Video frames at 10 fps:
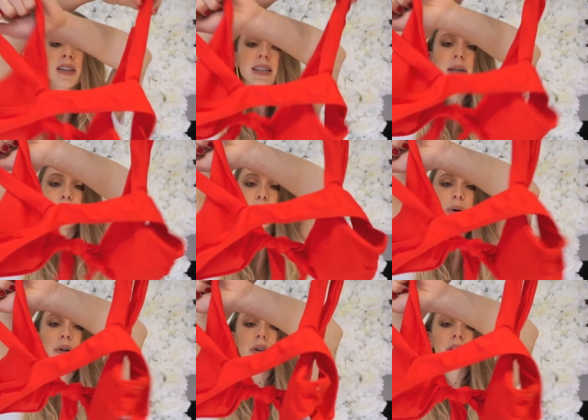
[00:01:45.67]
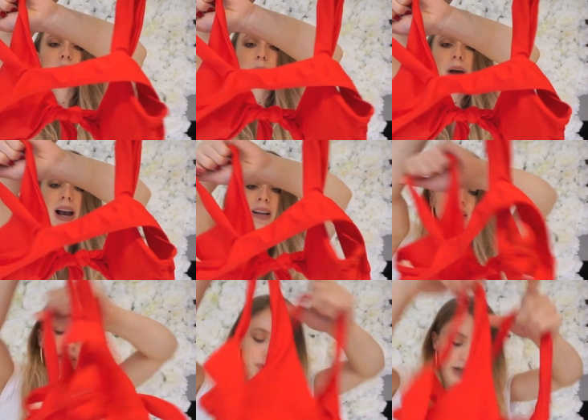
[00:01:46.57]
simple back
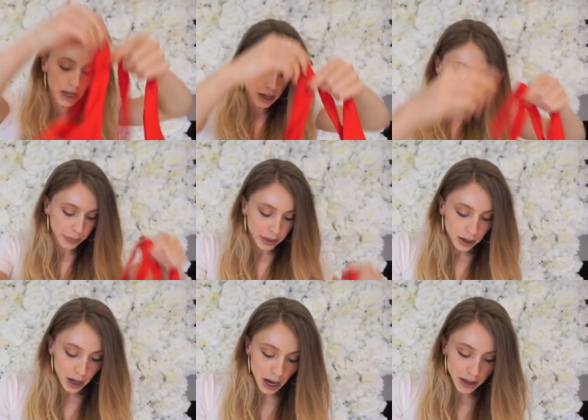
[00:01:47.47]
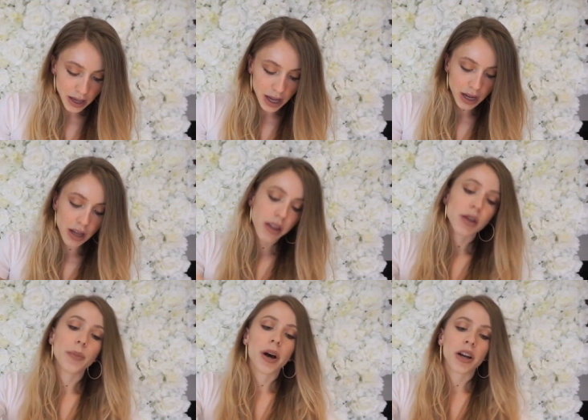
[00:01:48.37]
to it. And then
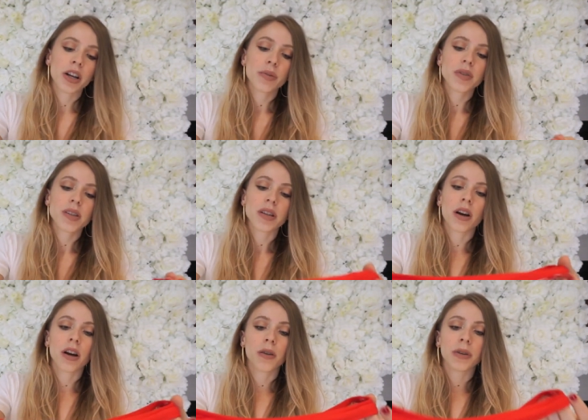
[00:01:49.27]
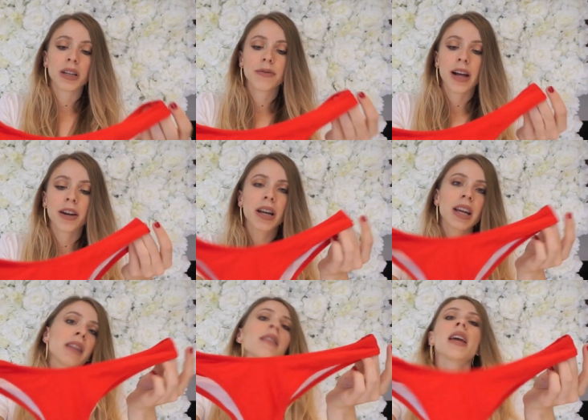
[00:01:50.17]
the bottoms are really
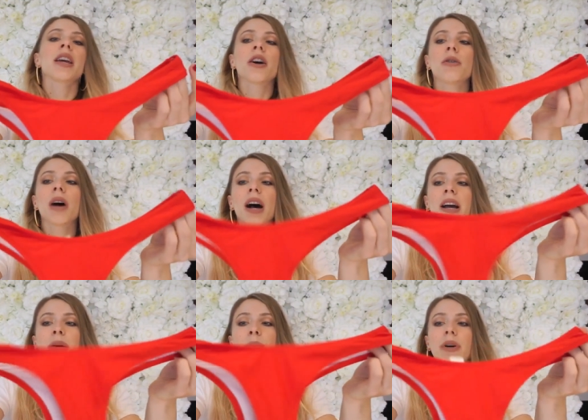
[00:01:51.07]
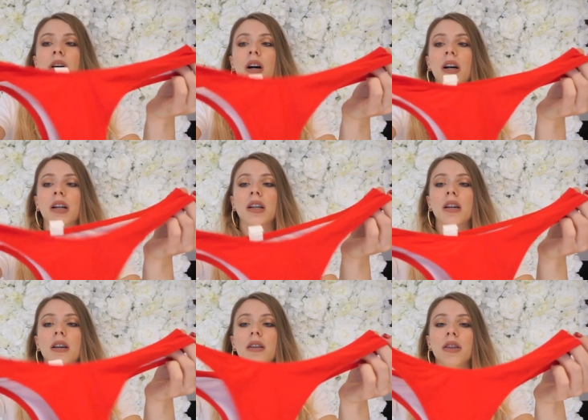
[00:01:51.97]
flattering. They go high up on
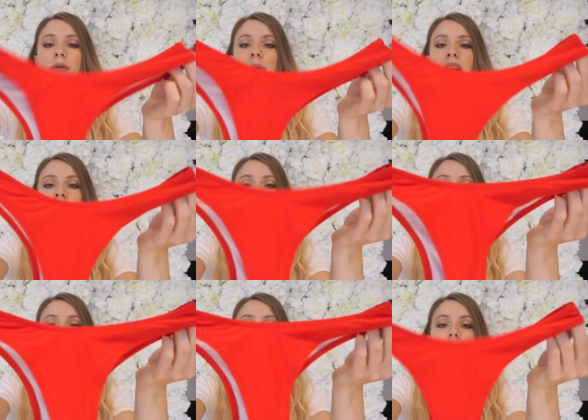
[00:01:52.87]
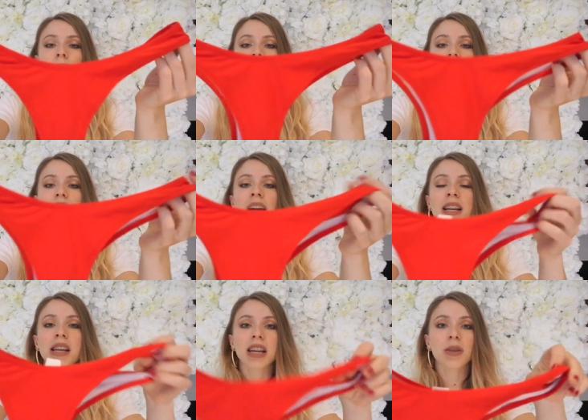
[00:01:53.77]
the waist, which I
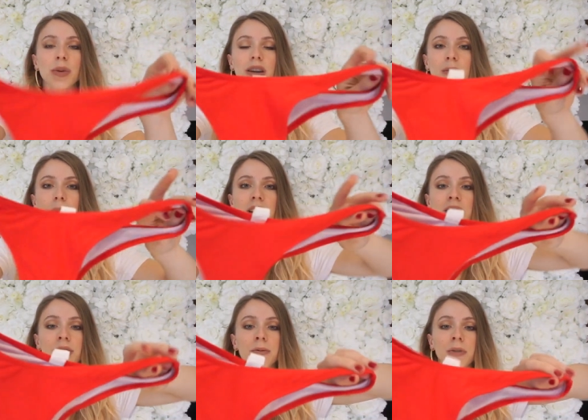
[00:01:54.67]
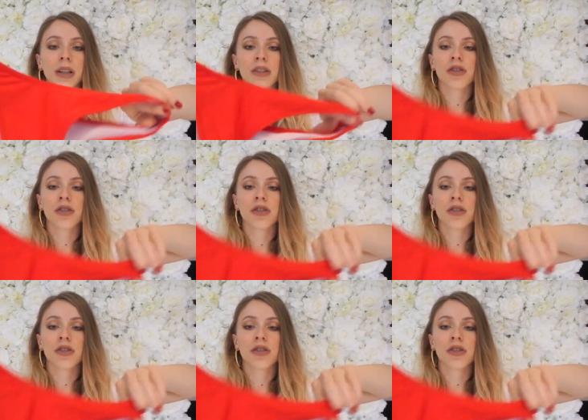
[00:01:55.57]
need because my legs are really